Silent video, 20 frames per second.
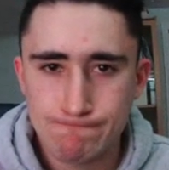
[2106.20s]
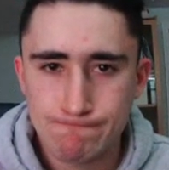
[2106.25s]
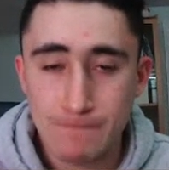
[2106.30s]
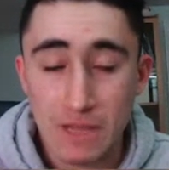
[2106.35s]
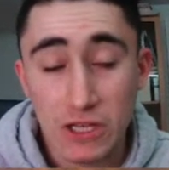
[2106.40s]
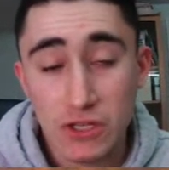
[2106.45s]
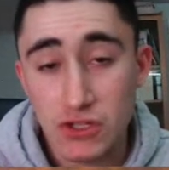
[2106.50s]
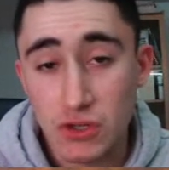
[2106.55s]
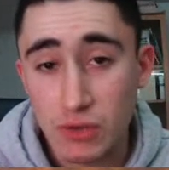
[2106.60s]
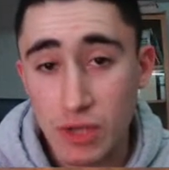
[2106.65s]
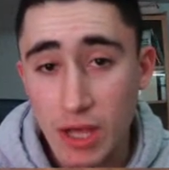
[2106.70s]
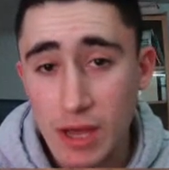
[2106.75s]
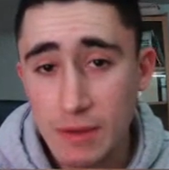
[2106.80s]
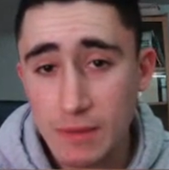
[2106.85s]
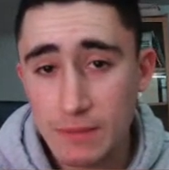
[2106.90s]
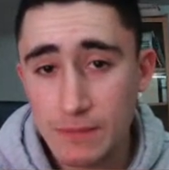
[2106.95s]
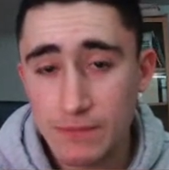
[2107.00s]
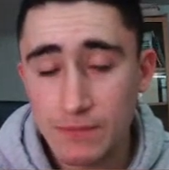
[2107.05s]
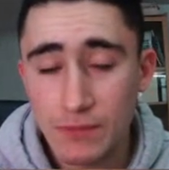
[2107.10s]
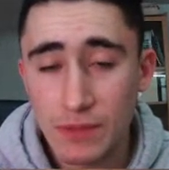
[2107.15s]
So yeah,
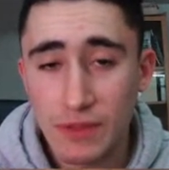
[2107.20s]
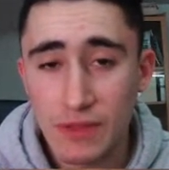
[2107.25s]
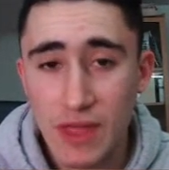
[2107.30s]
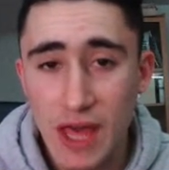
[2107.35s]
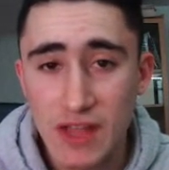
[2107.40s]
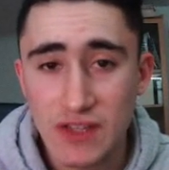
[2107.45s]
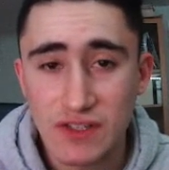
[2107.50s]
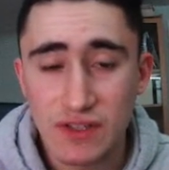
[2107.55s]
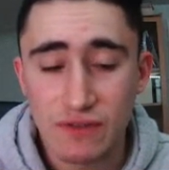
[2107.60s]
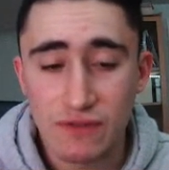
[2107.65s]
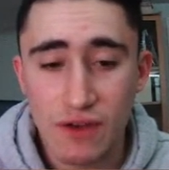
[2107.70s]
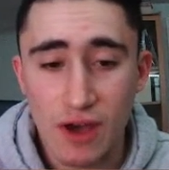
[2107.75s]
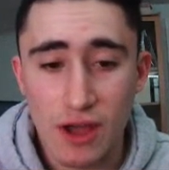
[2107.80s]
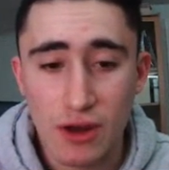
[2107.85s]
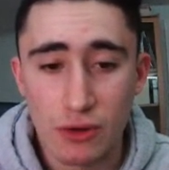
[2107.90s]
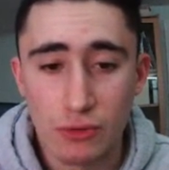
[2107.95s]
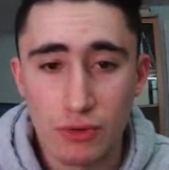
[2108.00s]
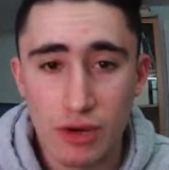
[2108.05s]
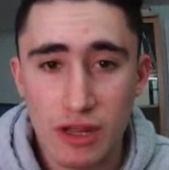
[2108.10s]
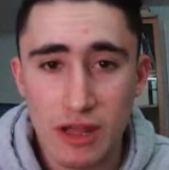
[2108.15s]
that's the
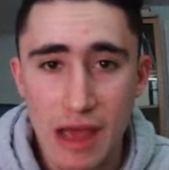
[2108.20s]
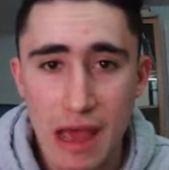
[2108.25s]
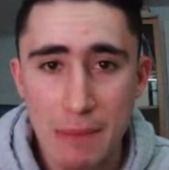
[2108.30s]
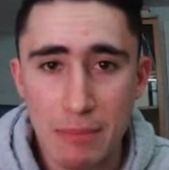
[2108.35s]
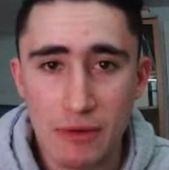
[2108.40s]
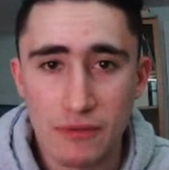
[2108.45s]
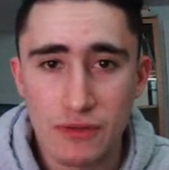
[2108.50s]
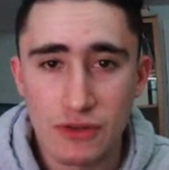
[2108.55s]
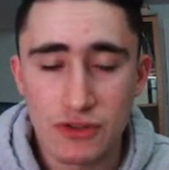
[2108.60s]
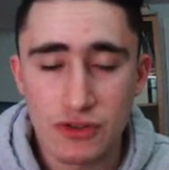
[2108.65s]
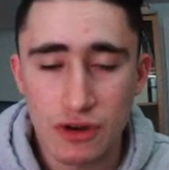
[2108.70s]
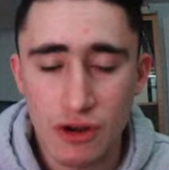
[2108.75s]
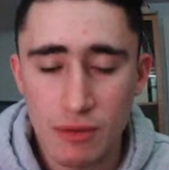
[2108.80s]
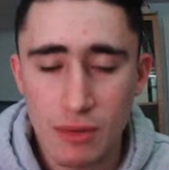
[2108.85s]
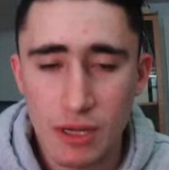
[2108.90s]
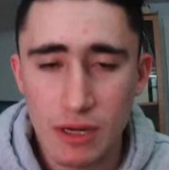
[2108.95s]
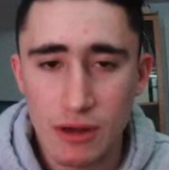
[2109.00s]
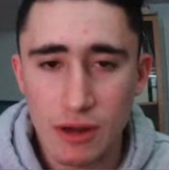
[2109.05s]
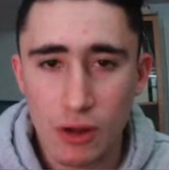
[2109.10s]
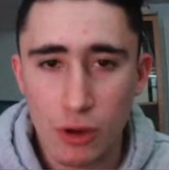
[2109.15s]
final recap of this
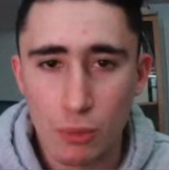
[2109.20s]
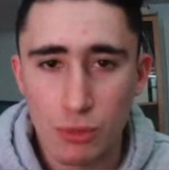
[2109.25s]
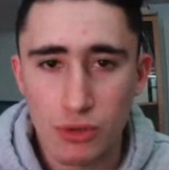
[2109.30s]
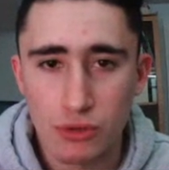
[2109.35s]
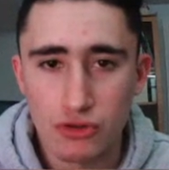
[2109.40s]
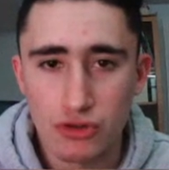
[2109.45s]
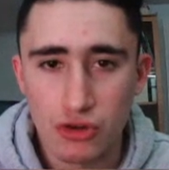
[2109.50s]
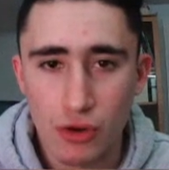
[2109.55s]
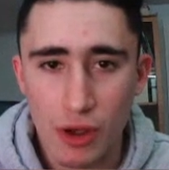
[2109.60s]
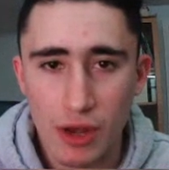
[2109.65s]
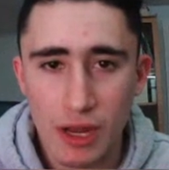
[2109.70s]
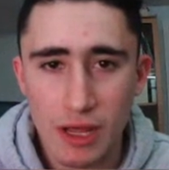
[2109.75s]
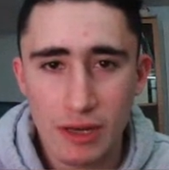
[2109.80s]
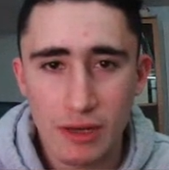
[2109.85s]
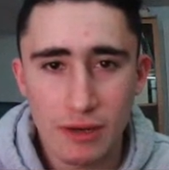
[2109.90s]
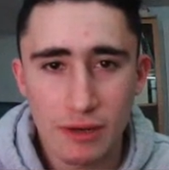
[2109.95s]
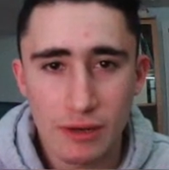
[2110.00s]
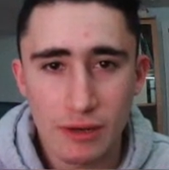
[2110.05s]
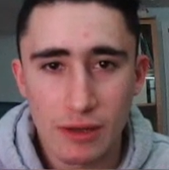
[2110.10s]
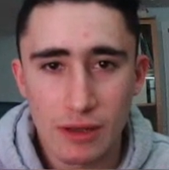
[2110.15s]
tournament. Hope you enjoyed it,
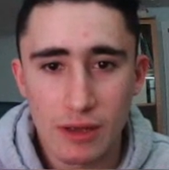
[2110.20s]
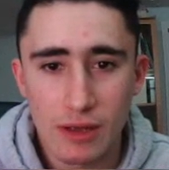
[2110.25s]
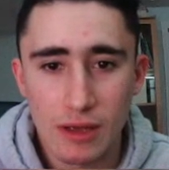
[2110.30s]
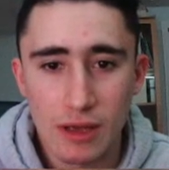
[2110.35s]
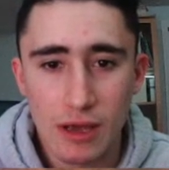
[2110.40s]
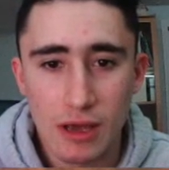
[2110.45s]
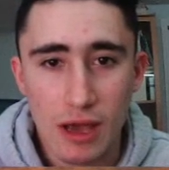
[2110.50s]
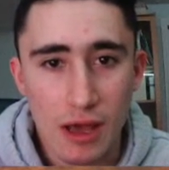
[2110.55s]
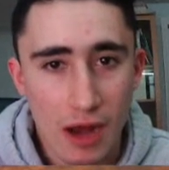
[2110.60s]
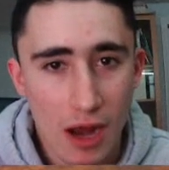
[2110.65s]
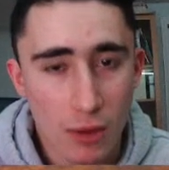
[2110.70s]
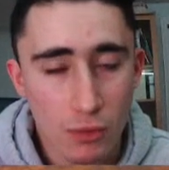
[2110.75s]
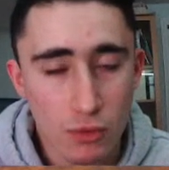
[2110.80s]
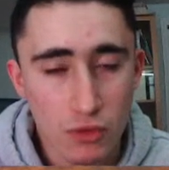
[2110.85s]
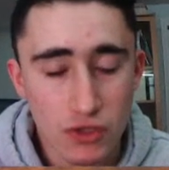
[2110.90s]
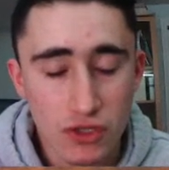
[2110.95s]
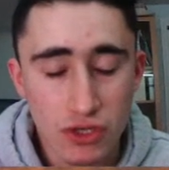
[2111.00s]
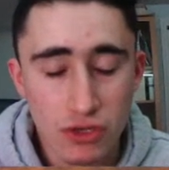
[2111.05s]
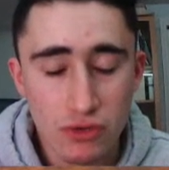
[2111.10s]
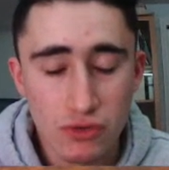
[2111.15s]
and I will
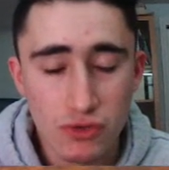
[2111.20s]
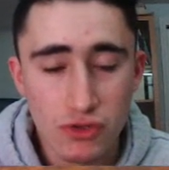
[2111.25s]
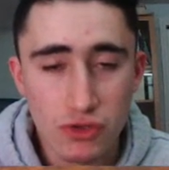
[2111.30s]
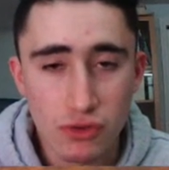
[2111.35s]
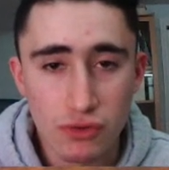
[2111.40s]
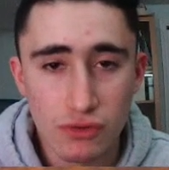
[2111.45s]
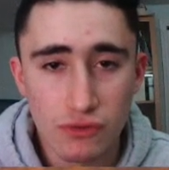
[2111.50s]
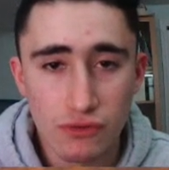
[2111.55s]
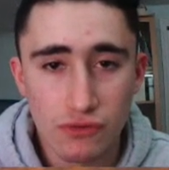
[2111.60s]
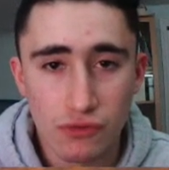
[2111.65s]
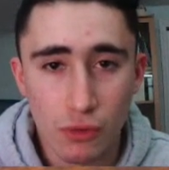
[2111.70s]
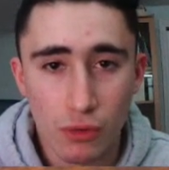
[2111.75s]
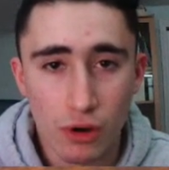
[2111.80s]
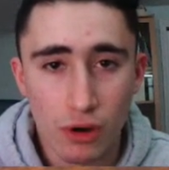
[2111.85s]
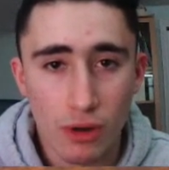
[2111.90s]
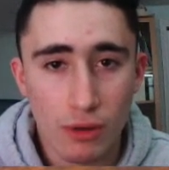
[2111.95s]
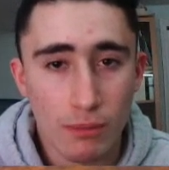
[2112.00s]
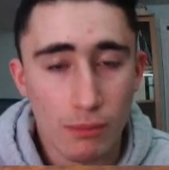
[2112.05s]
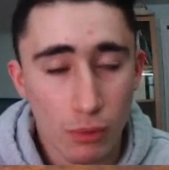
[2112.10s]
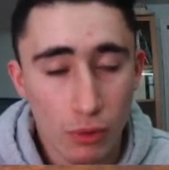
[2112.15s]
see you soon for
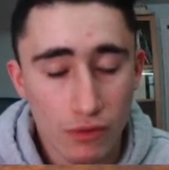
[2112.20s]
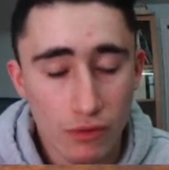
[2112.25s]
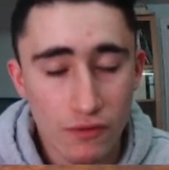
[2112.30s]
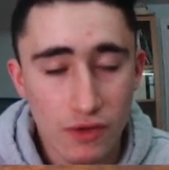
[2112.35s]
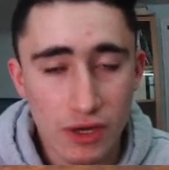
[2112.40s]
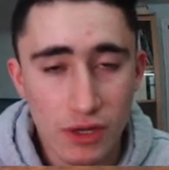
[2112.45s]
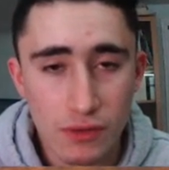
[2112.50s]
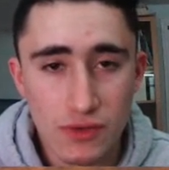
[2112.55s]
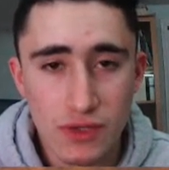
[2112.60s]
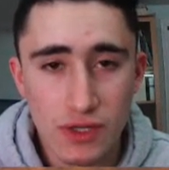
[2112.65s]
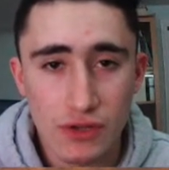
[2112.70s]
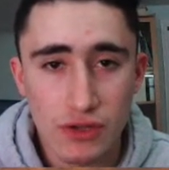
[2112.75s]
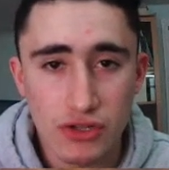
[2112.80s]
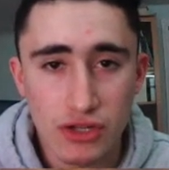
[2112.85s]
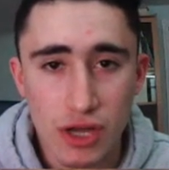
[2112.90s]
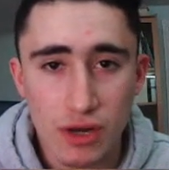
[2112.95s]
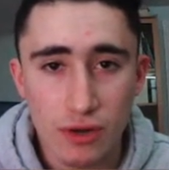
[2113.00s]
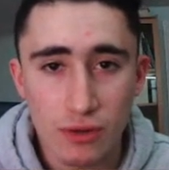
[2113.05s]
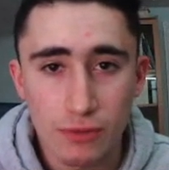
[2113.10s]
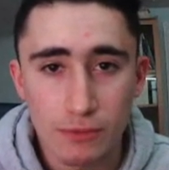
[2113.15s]
more videos on the
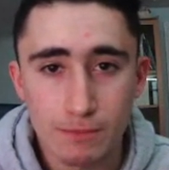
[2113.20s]
channel.